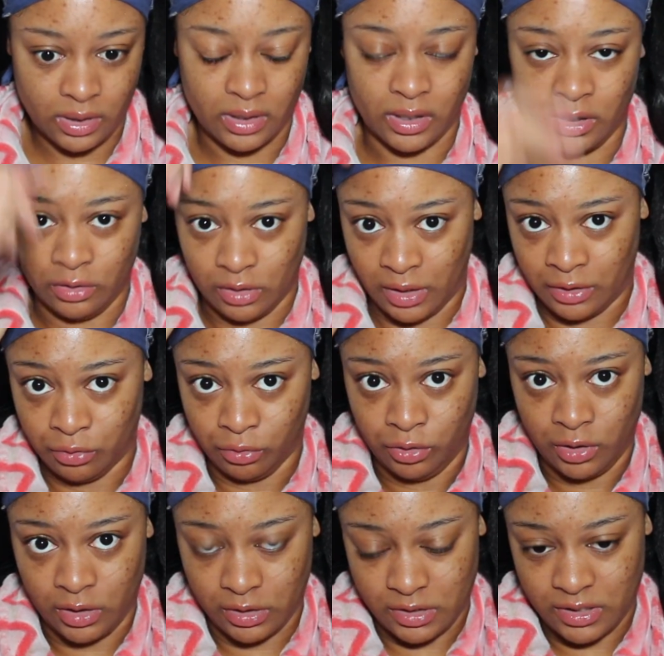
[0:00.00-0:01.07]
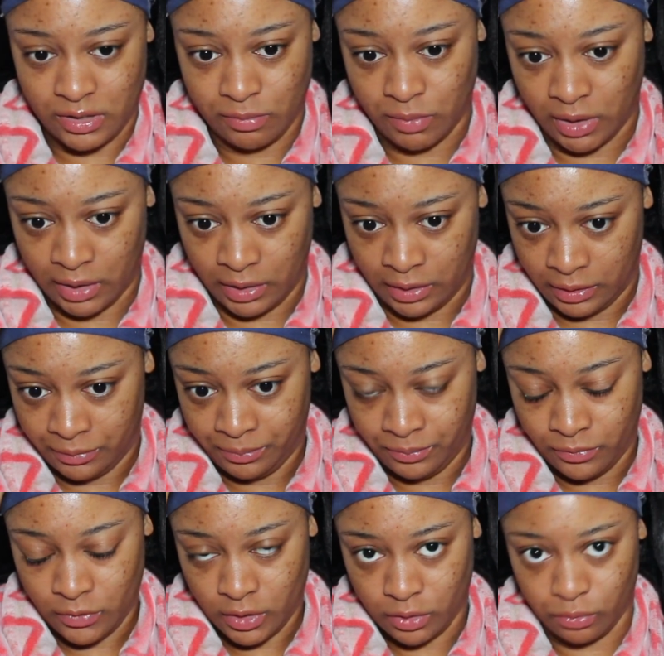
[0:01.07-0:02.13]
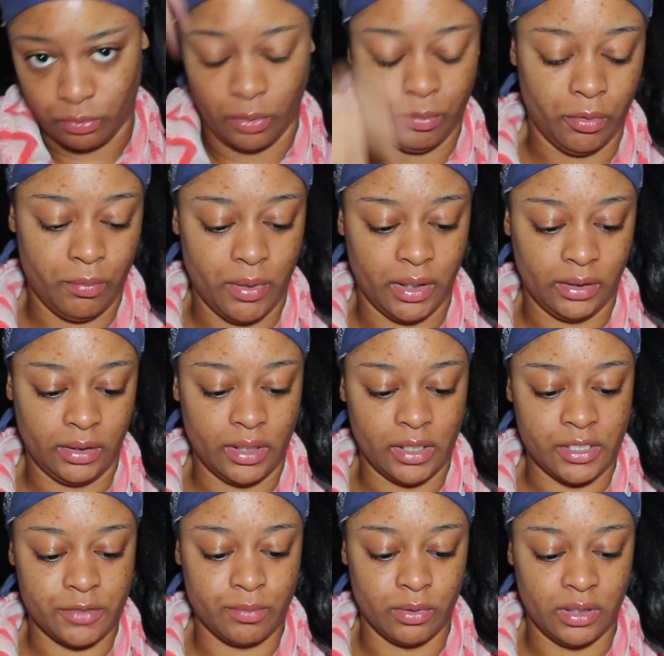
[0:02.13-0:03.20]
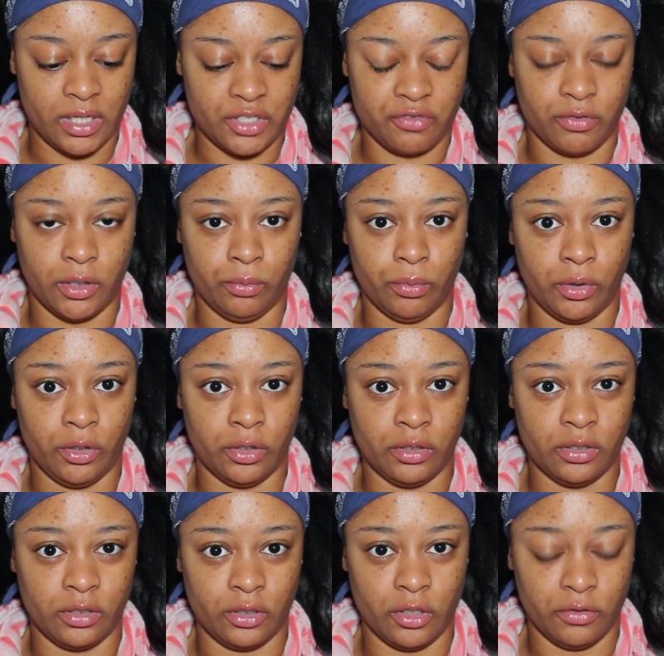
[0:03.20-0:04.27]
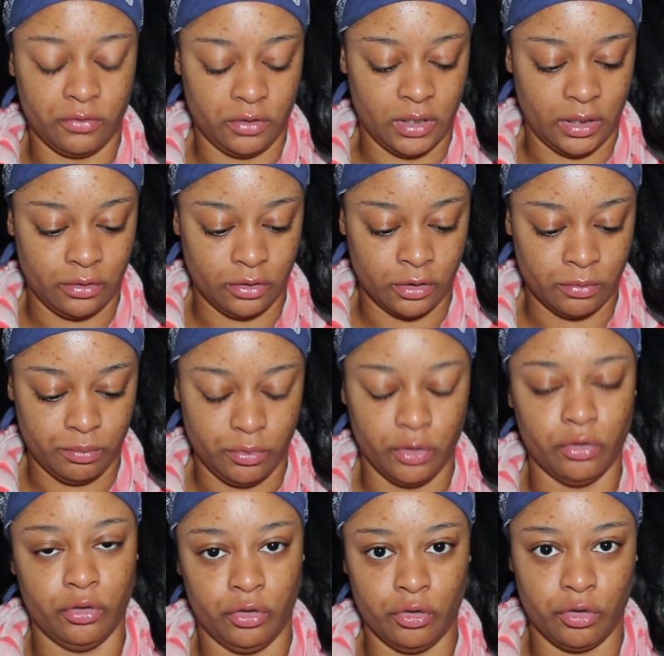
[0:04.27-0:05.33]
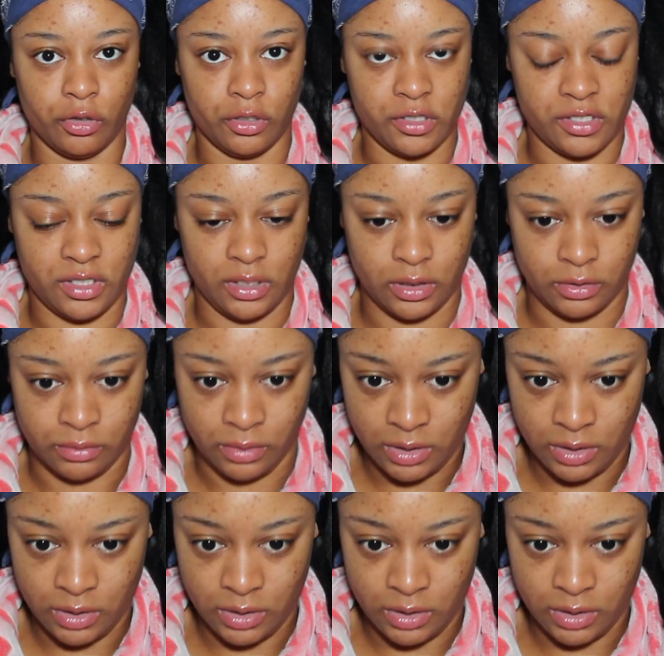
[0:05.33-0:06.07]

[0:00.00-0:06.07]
And I know you can see my rubber band, guys, but that's fine. We're gonna cover that up. You're gonna see how.